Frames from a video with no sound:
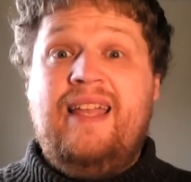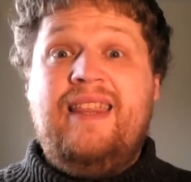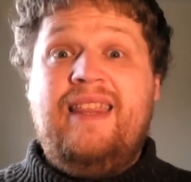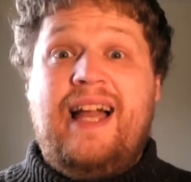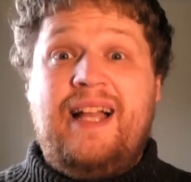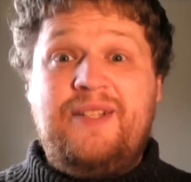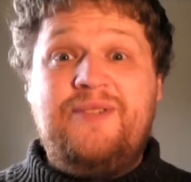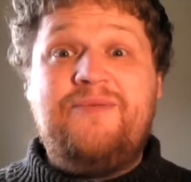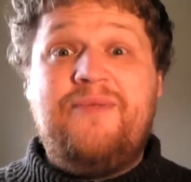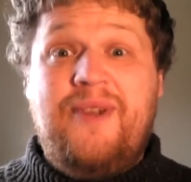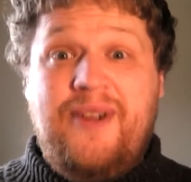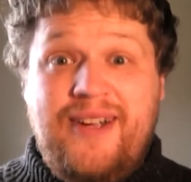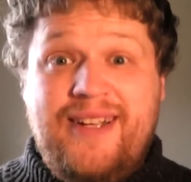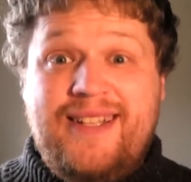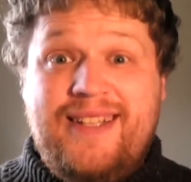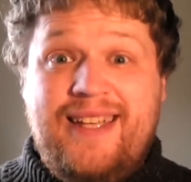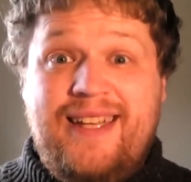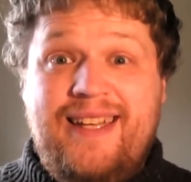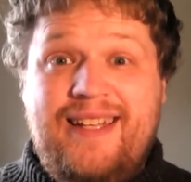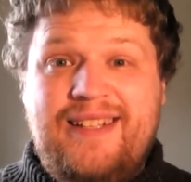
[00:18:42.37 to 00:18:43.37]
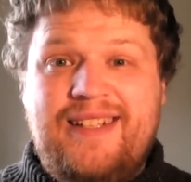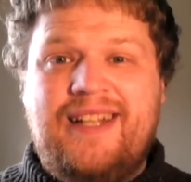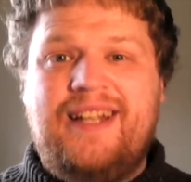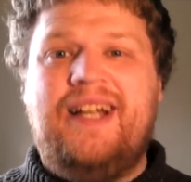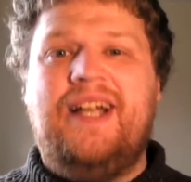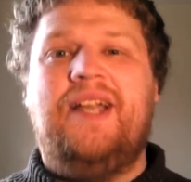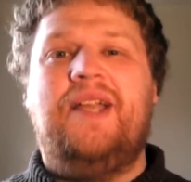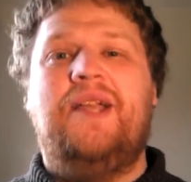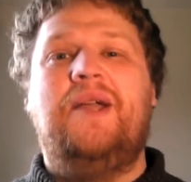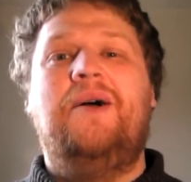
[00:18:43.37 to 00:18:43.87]
That's right,
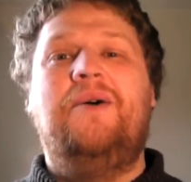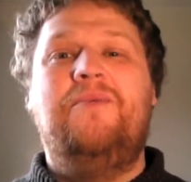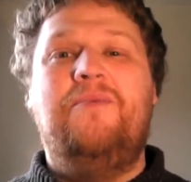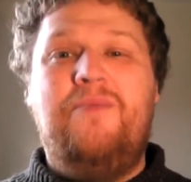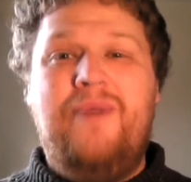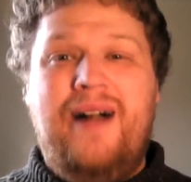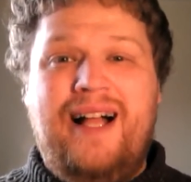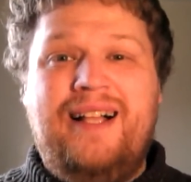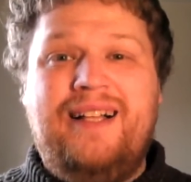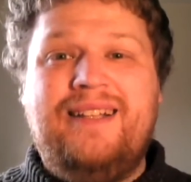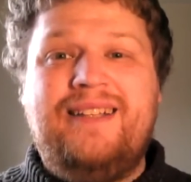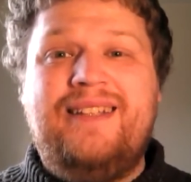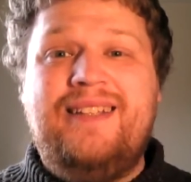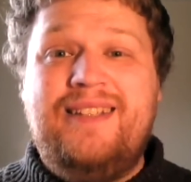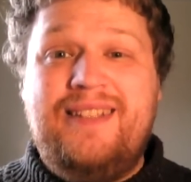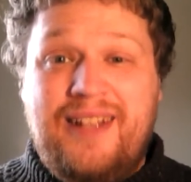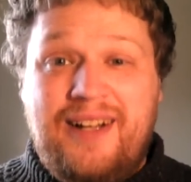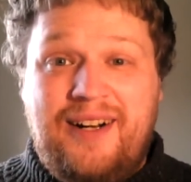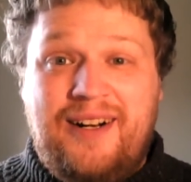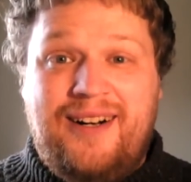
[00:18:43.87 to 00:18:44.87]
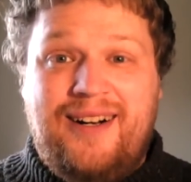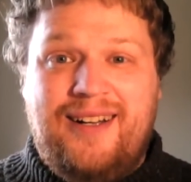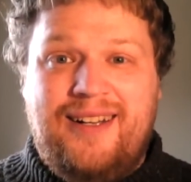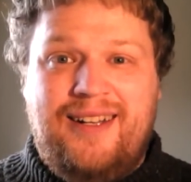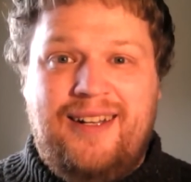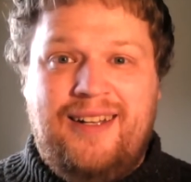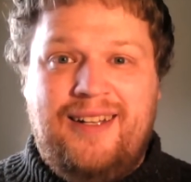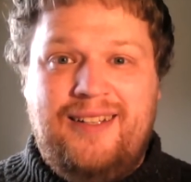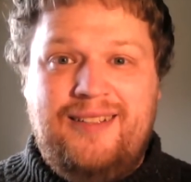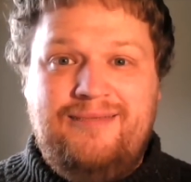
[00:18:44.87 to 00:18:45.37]
TJ. Well
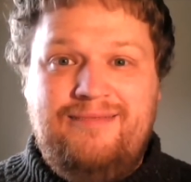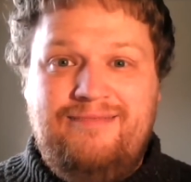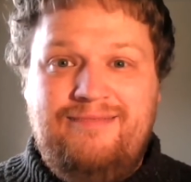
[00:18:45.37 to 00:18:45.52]
done.